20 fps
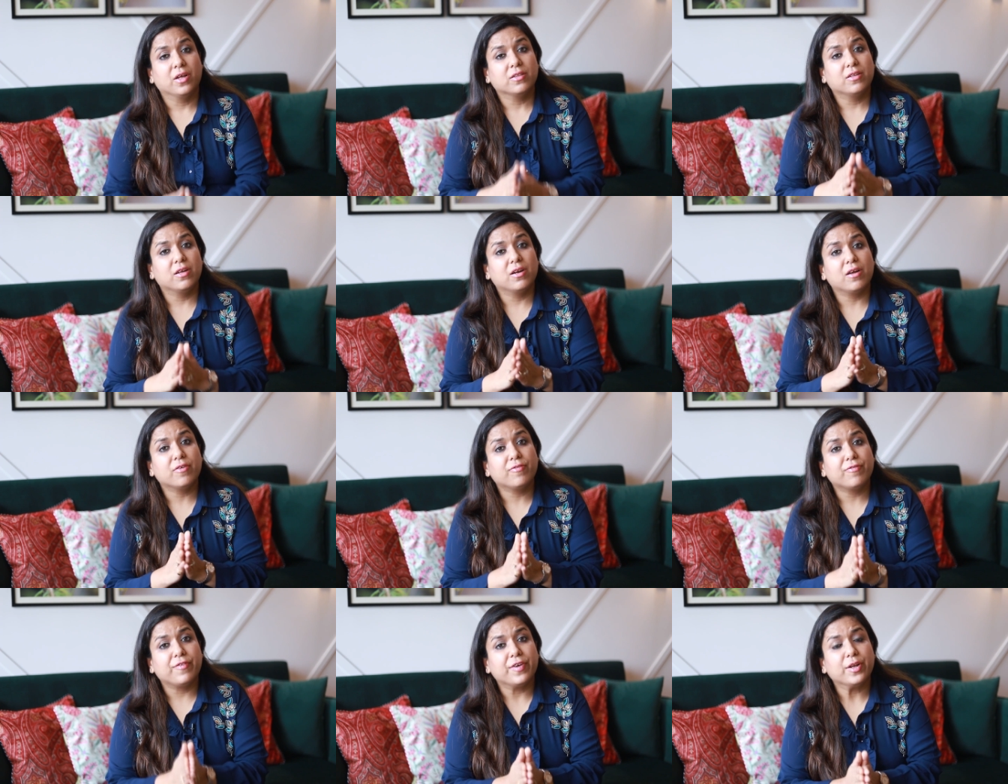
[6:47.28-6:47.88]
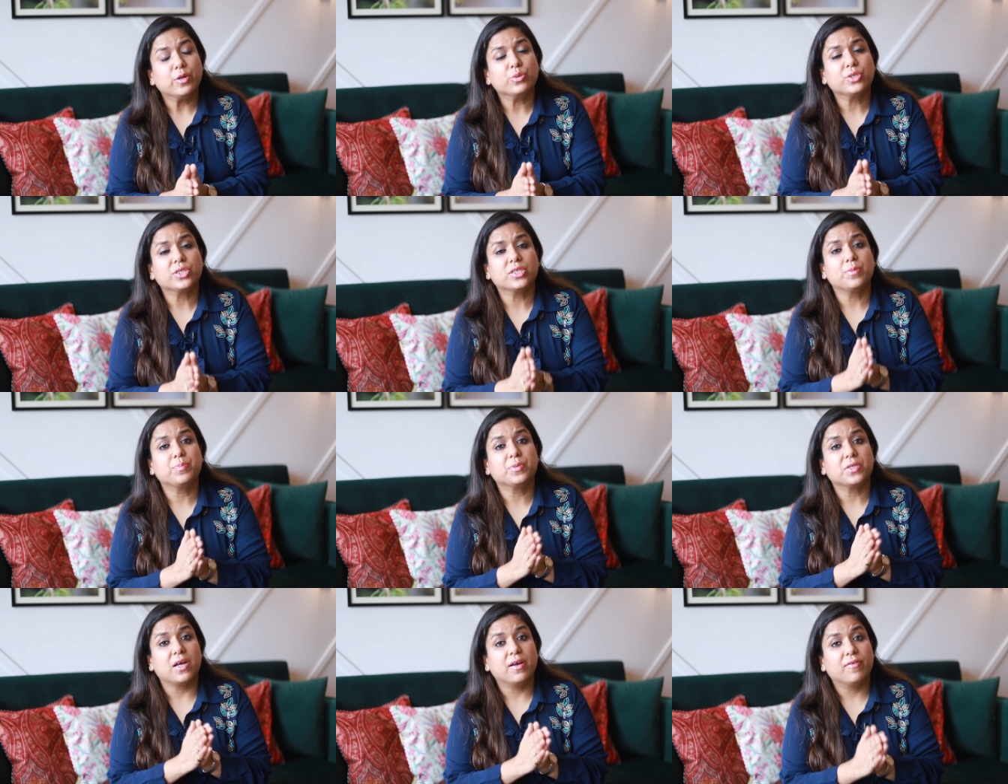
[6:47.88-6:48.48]
there are
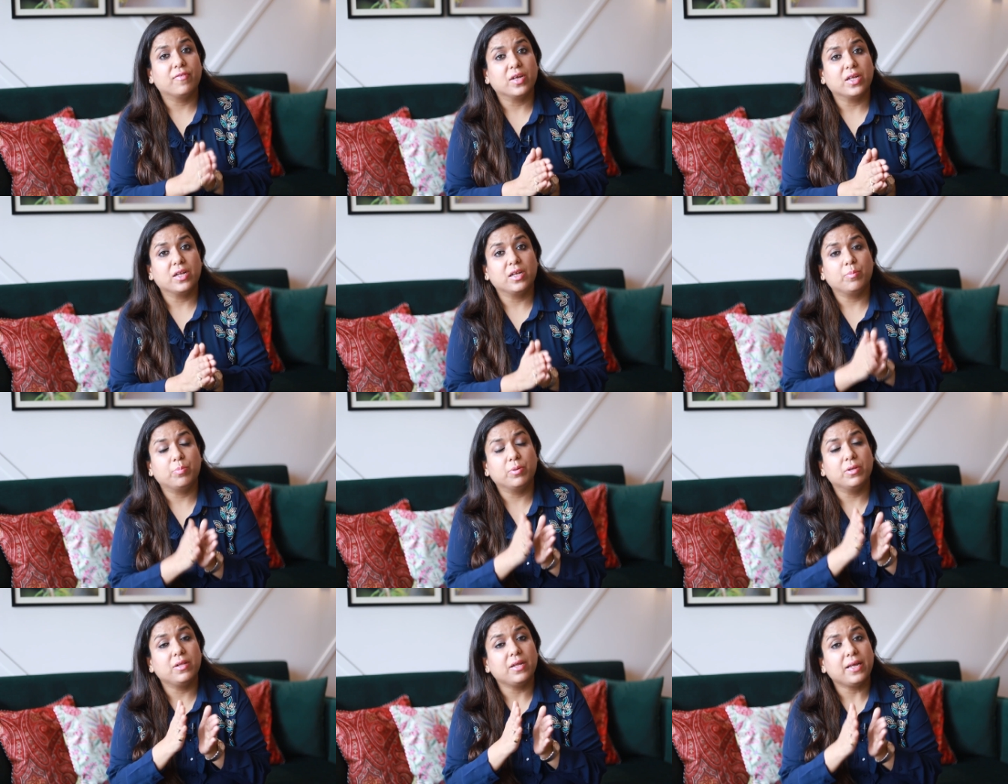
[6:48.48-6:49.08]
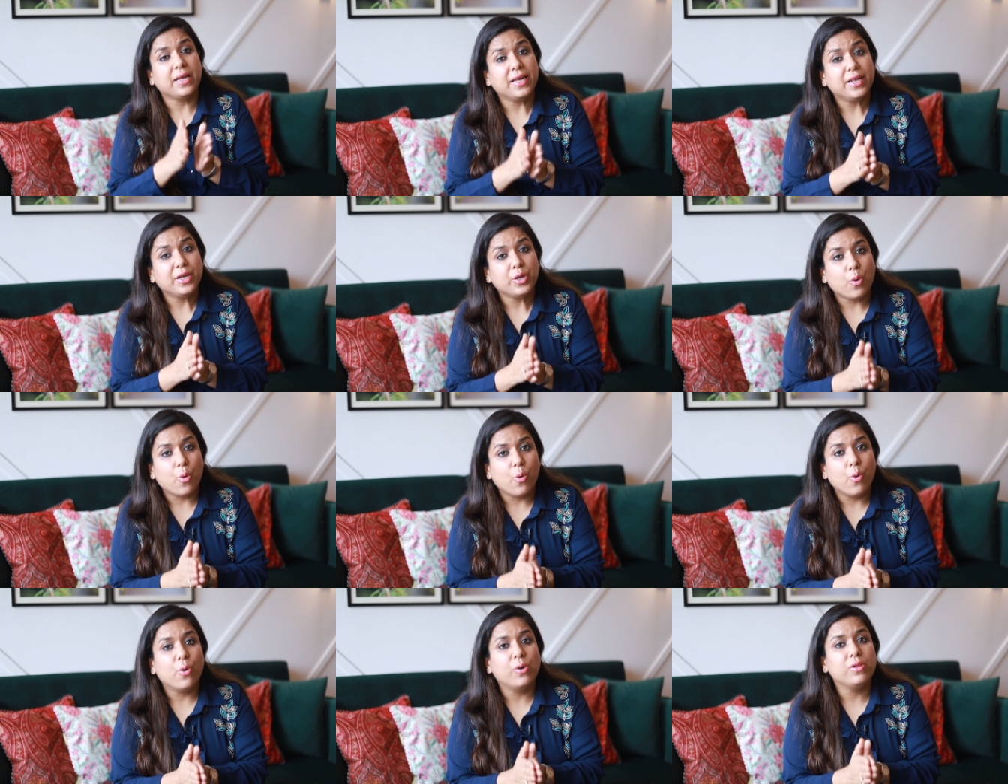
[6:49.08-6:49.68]
fellowships available
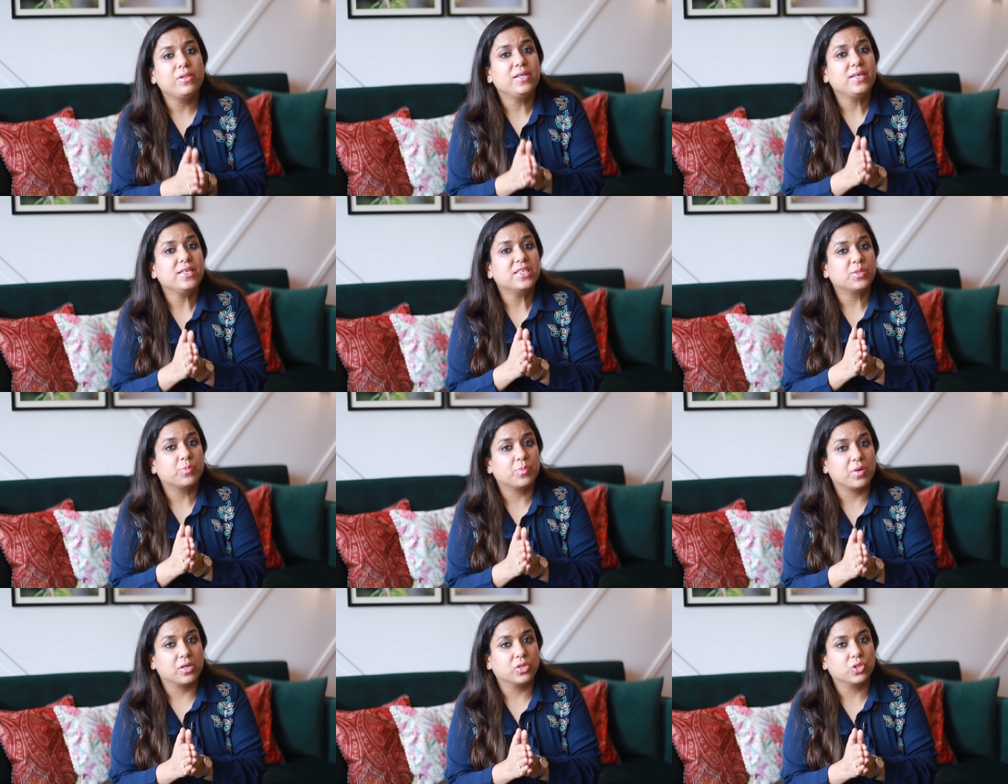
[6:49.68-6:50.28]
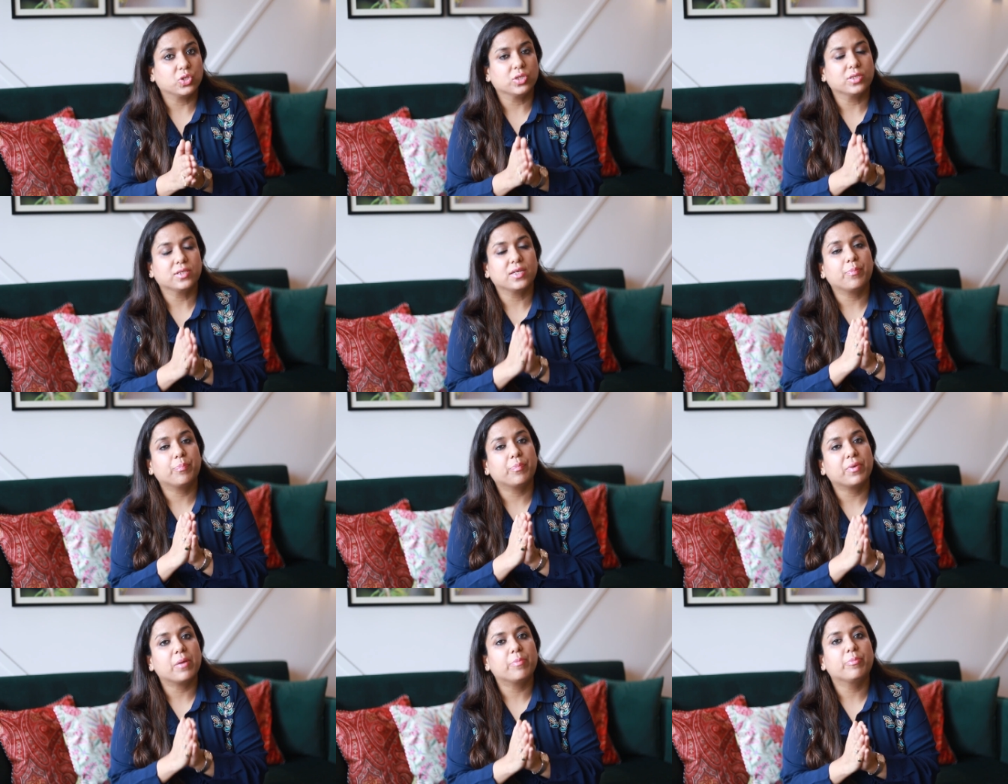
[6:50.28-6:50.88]
in all these branches
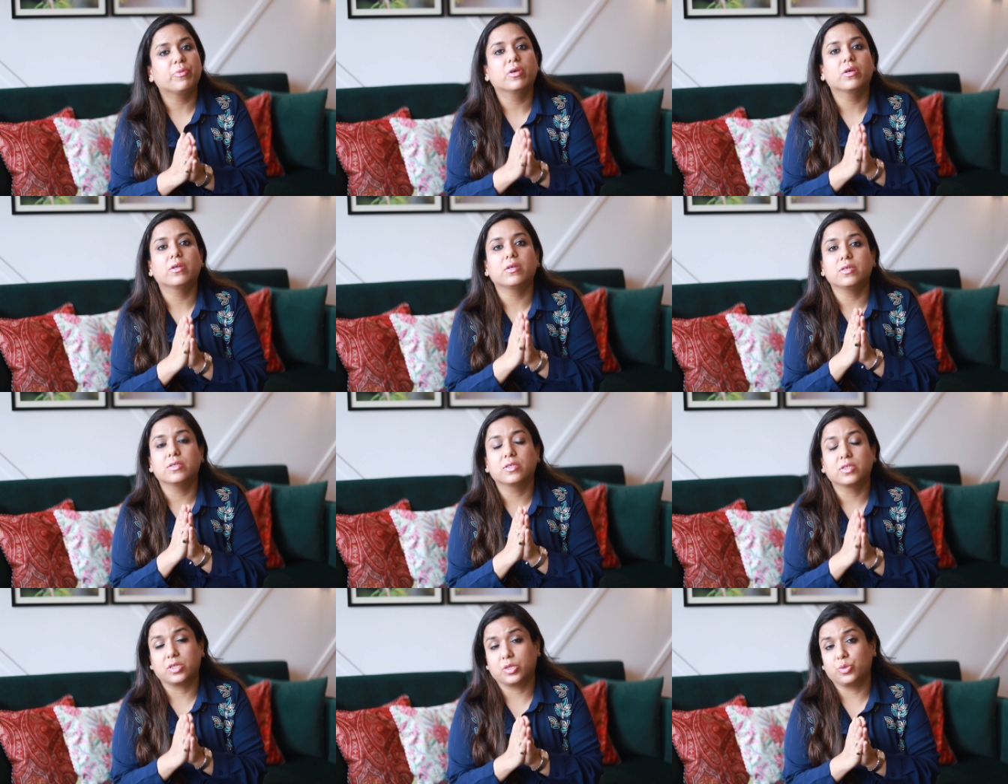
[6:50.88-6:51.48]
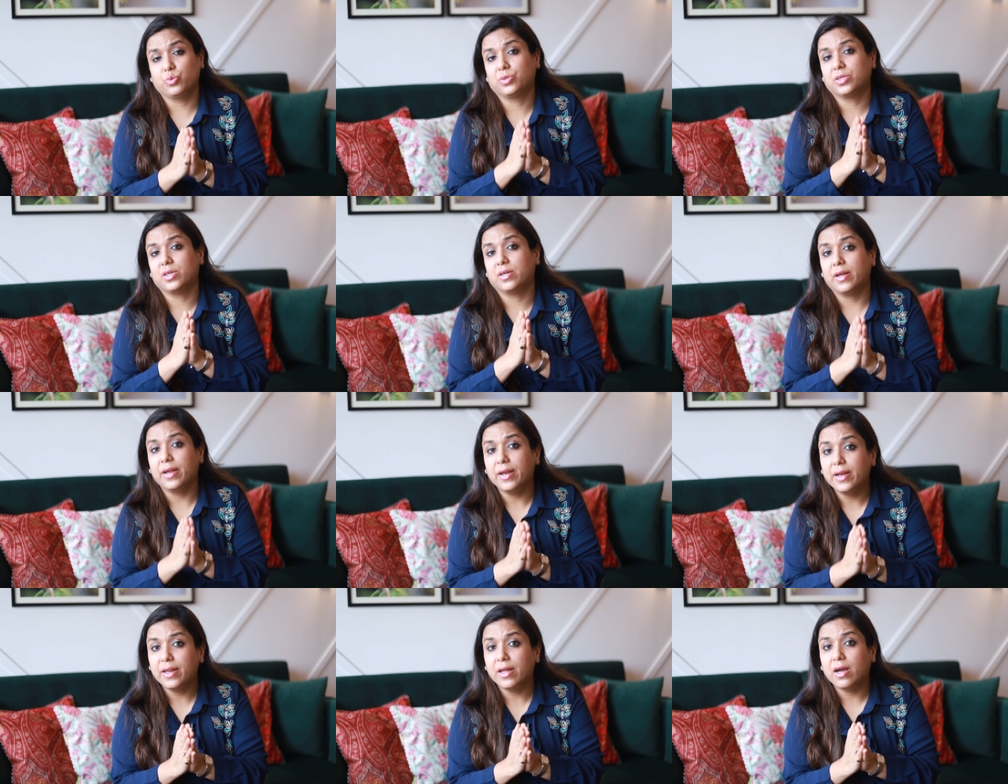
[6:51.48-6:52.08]
at premier institutes in
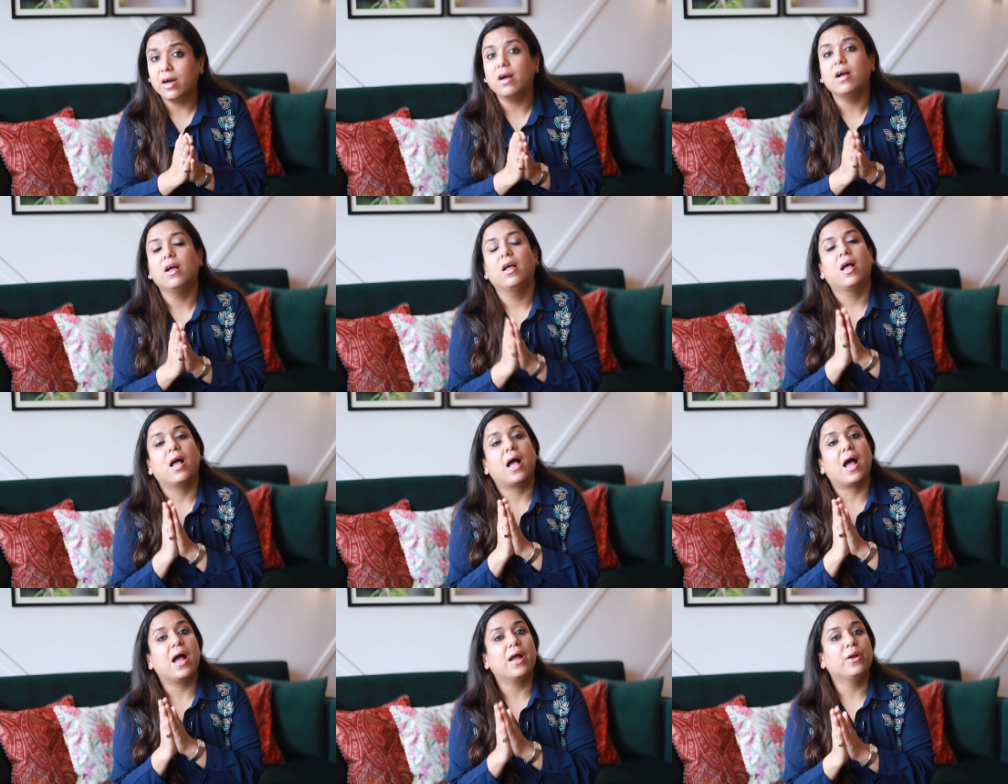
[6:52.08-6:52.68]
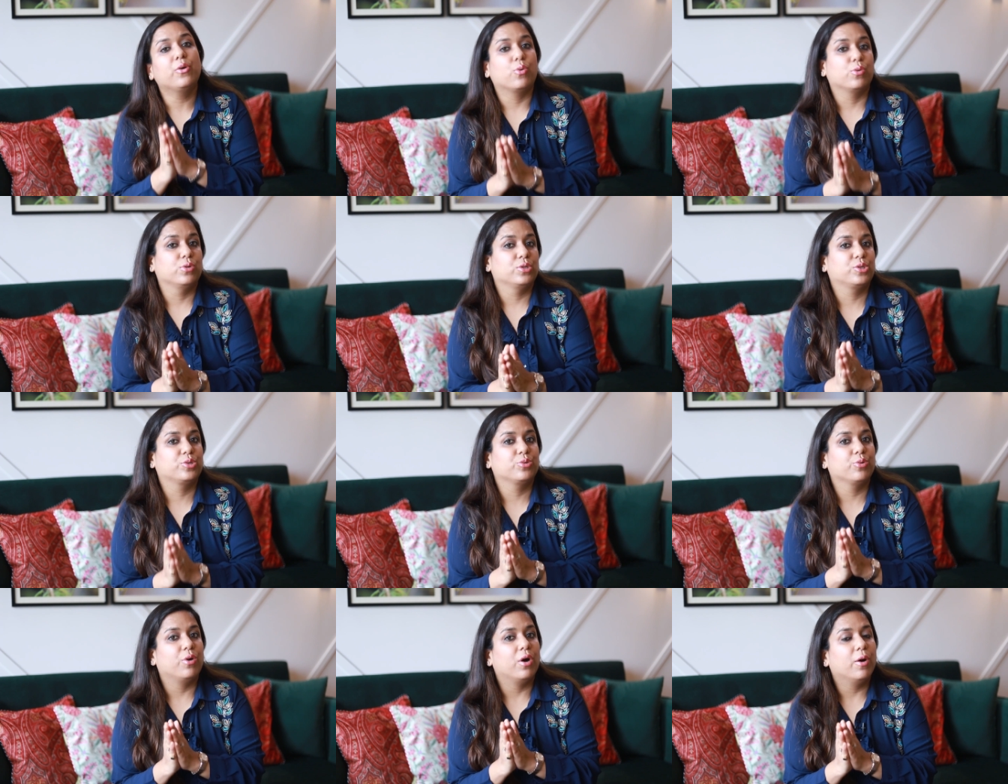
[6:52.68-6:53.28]
India and
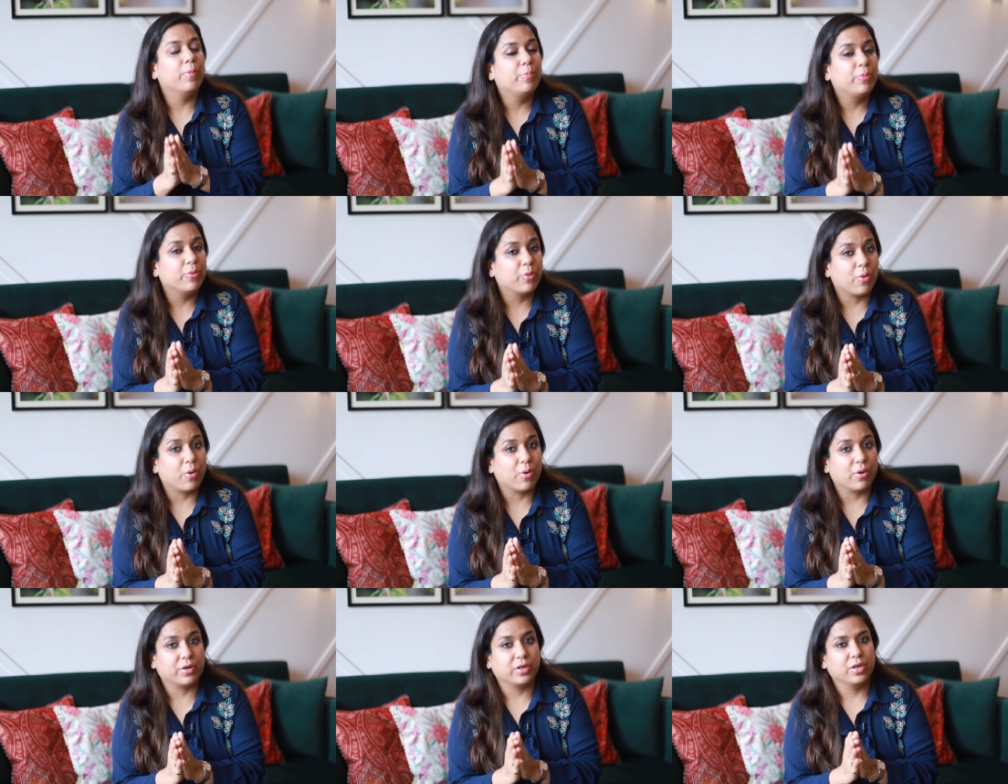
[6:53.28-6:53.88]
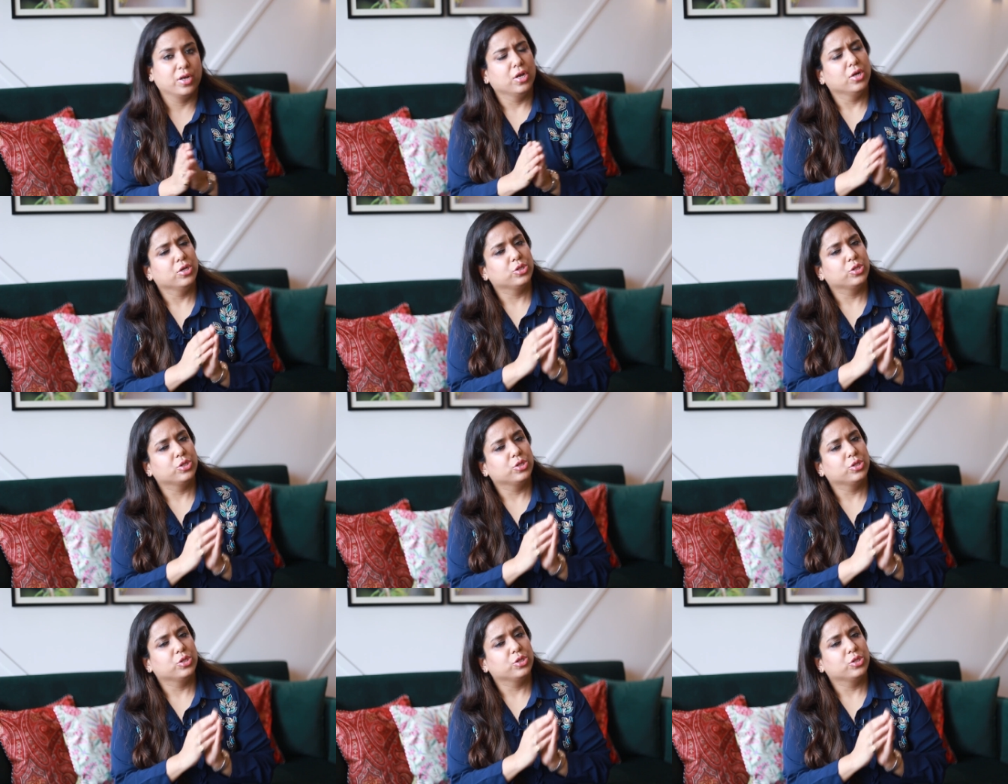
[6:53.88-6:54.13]
also abroad.